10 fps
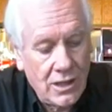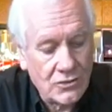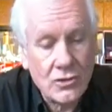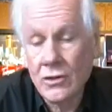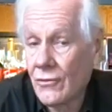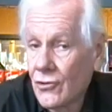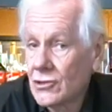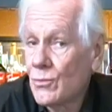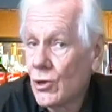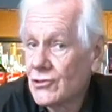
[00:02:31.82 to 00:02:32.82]
And so the
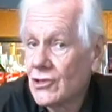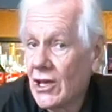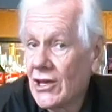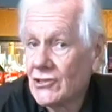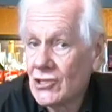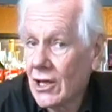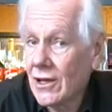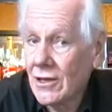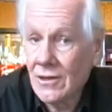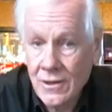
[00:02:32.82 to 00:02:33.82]
first person gets
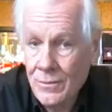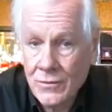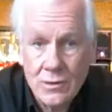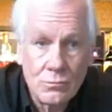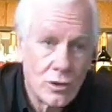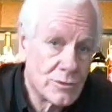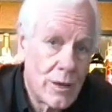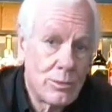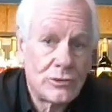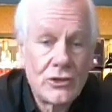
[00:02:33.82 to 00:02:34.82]
sick. Most
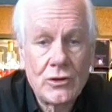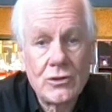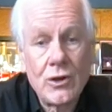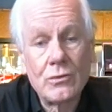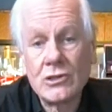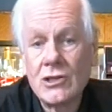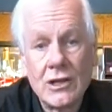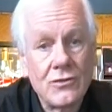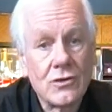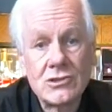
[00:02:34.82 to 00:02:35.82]
people don't know it
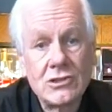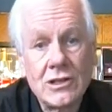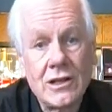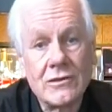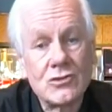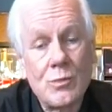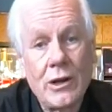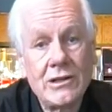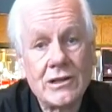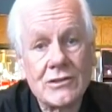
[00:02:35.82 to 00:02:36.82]
yet. They're still out
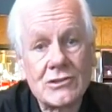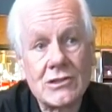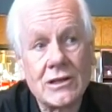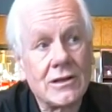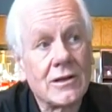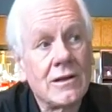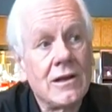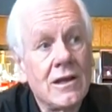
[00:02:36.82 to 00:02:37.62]
spreading this thing.